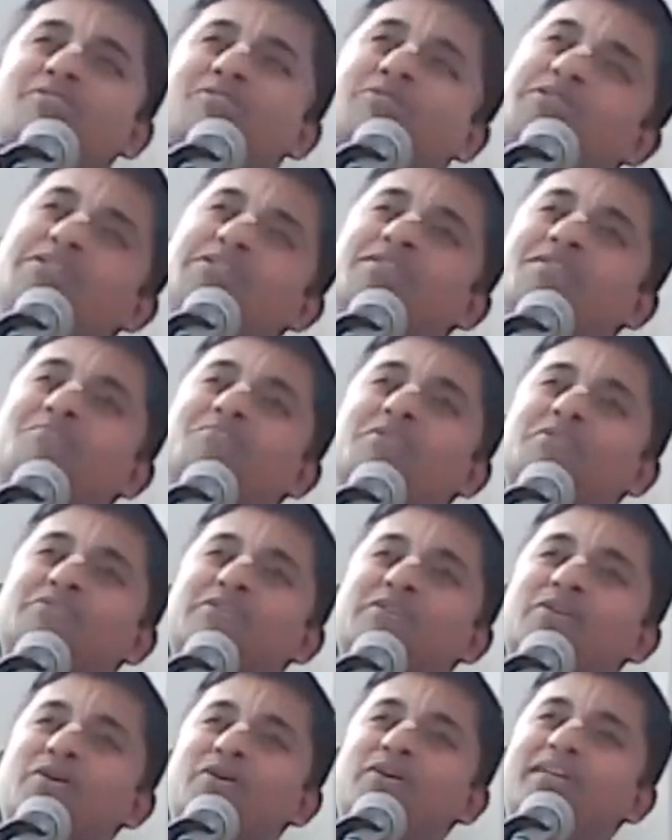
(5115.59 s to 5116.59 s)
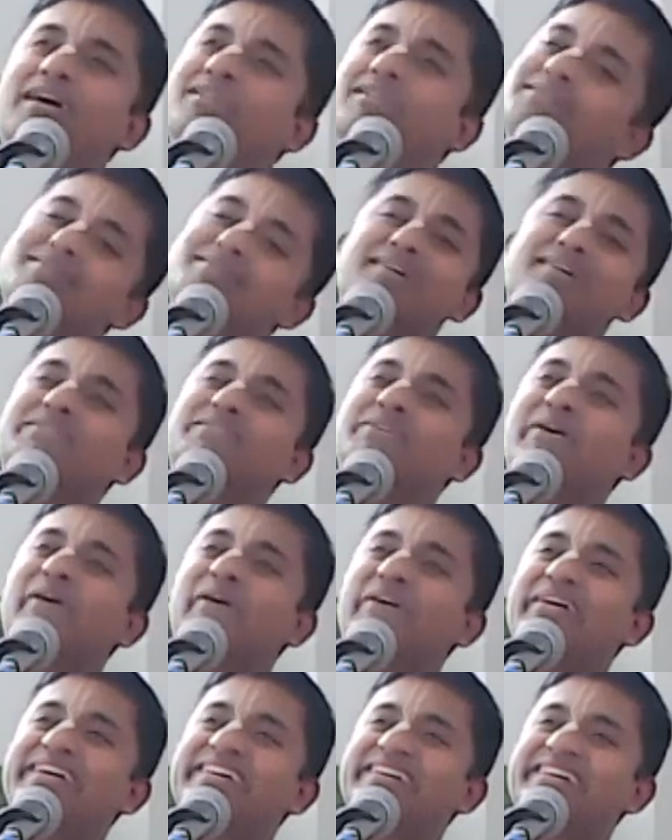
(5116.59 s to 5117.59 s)
to hear about the Lord and just let
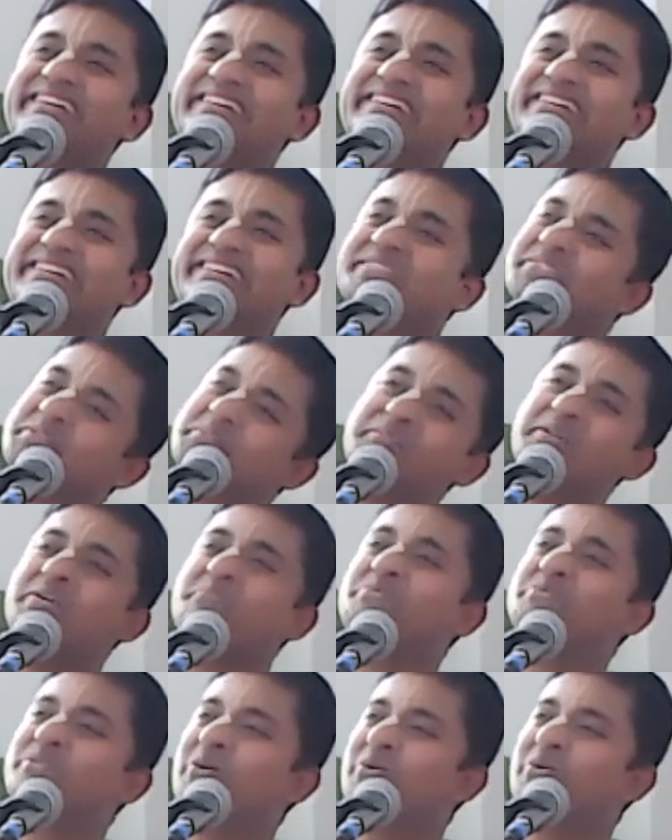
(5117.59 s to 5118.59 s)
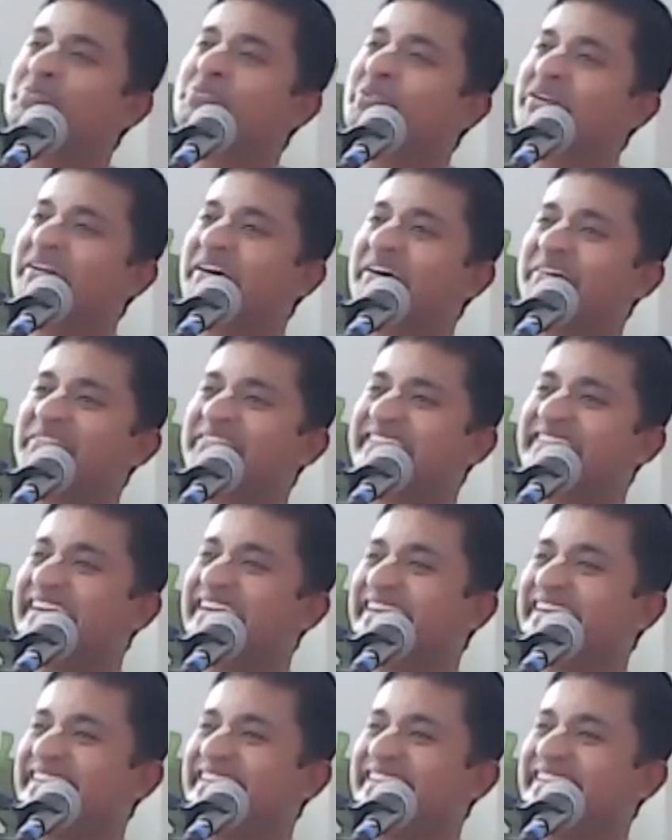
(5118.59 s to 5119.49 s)
go, to be absorbed for an hour.